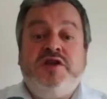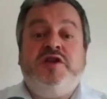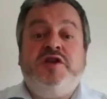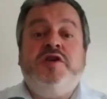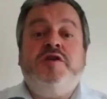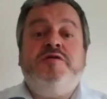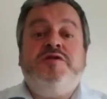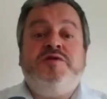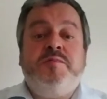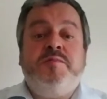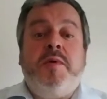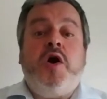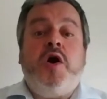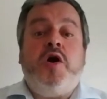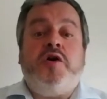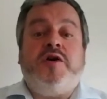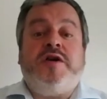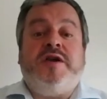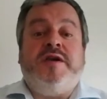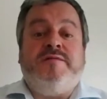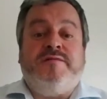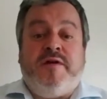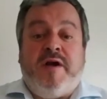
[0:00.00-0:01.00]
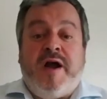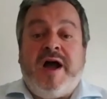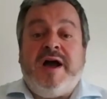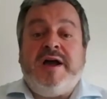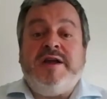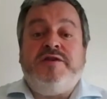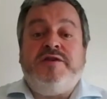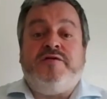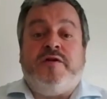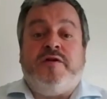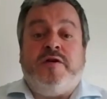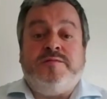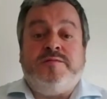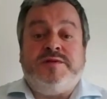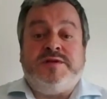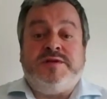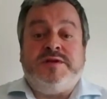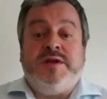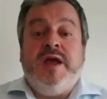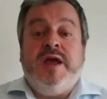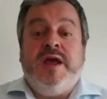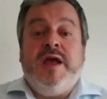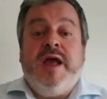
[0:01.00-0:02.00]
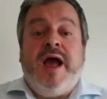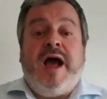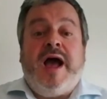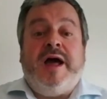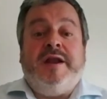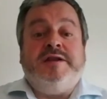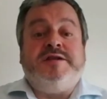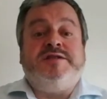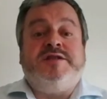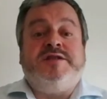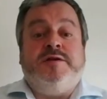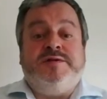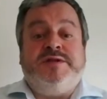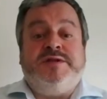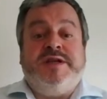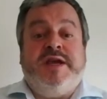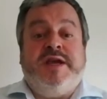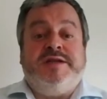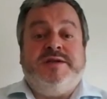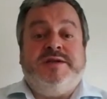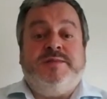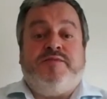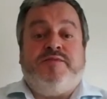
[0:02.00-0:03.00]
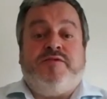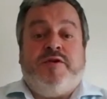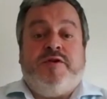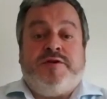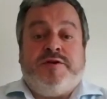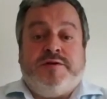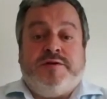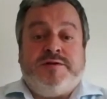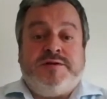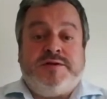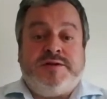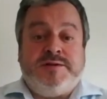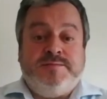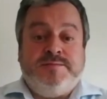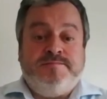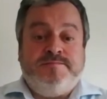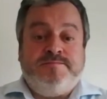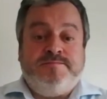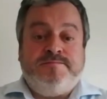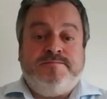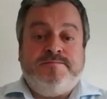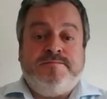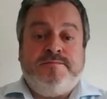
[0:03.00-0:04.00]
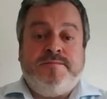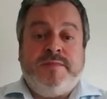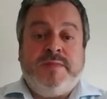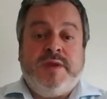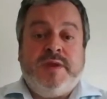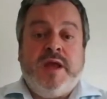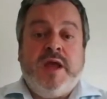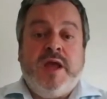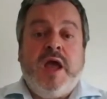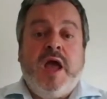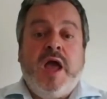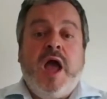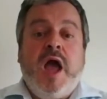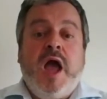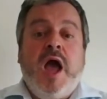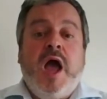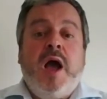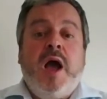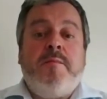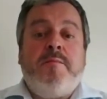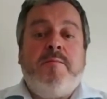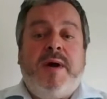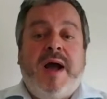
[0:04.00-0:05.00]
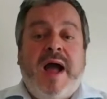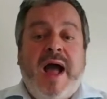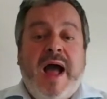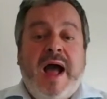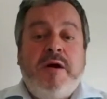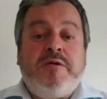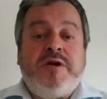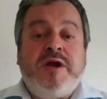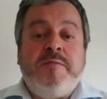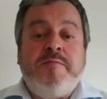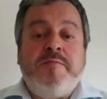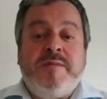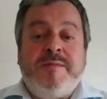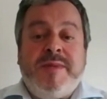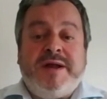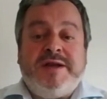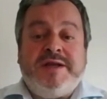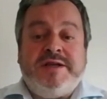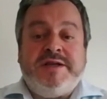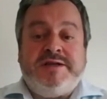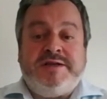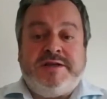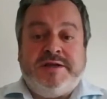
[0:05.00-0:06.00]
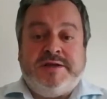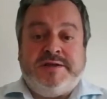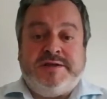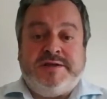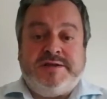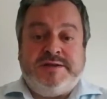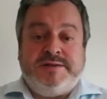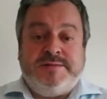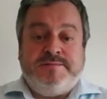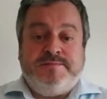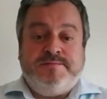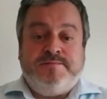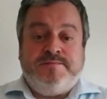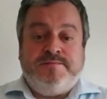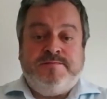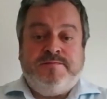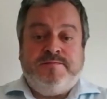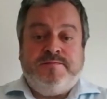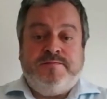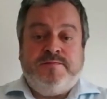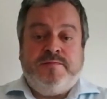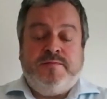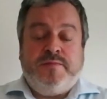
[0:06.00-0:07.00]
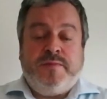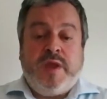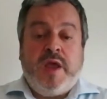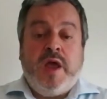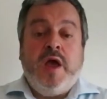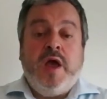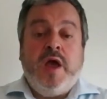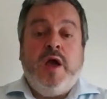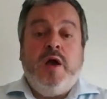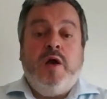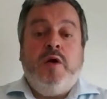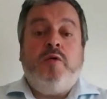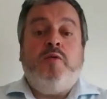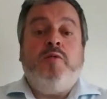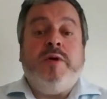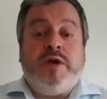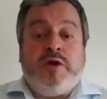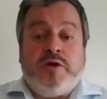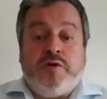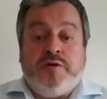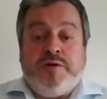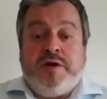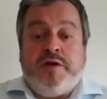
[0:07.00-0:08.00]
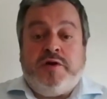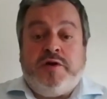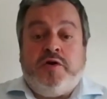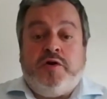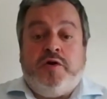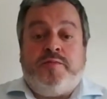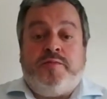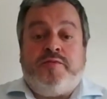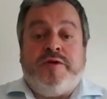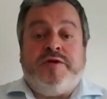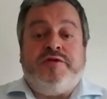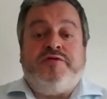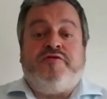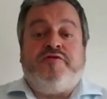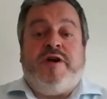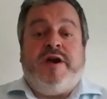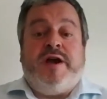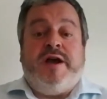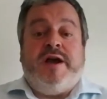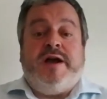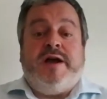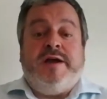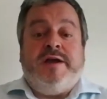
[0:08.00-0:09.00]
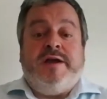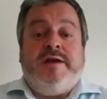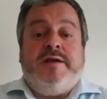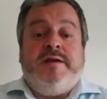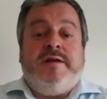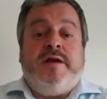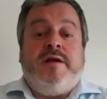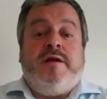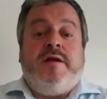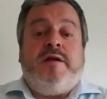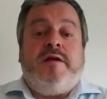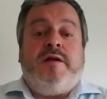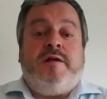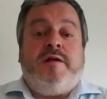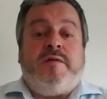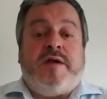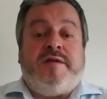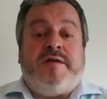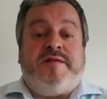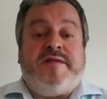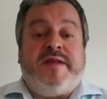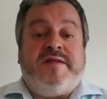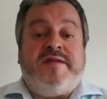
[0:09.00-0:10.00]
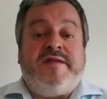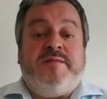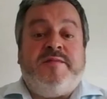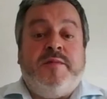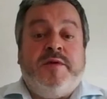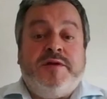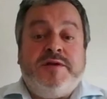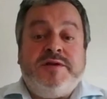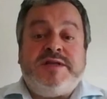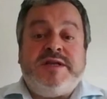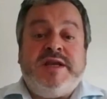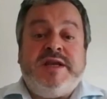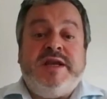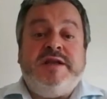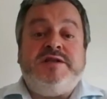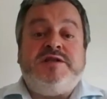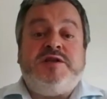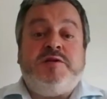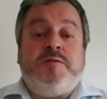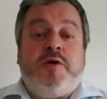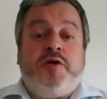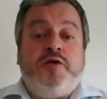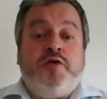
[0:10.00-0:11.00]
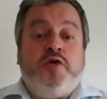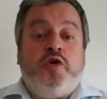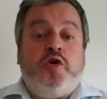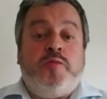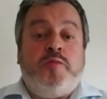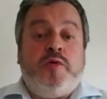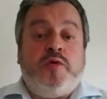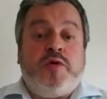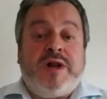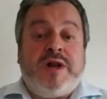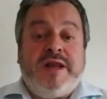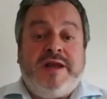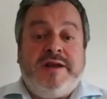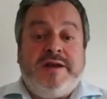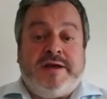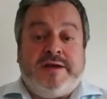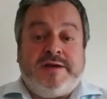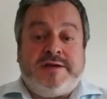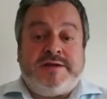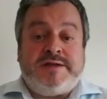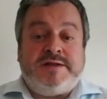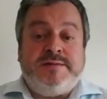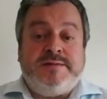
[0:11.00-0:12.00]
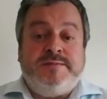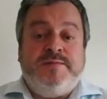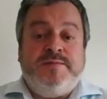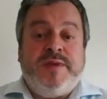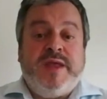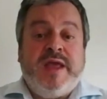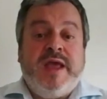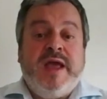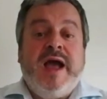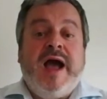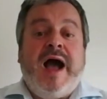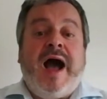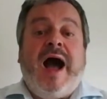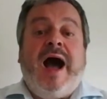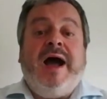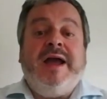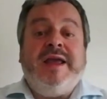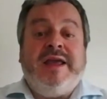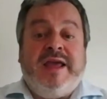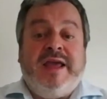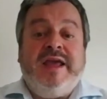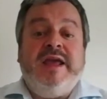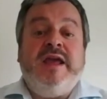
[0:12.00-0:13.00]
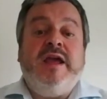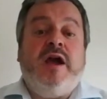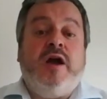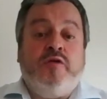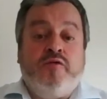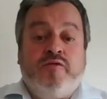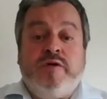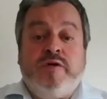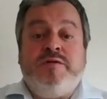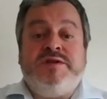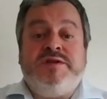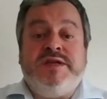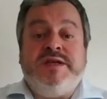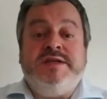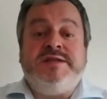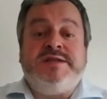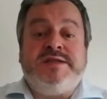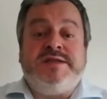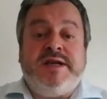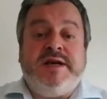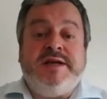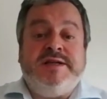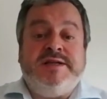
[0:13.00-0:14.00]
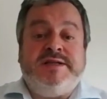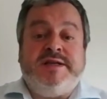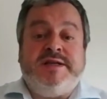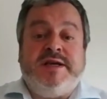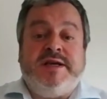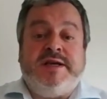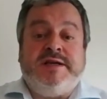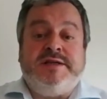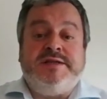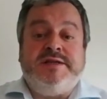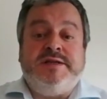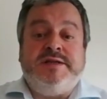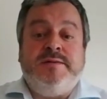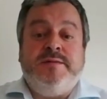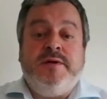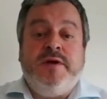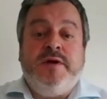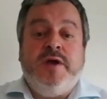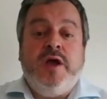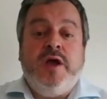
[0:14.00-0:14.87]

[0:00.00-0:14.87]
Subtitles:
a huge market for eye drops and associated products. But how can we manage this? We could incorporate dry eye assessment into our normal clinics, i.e. a routine sight test.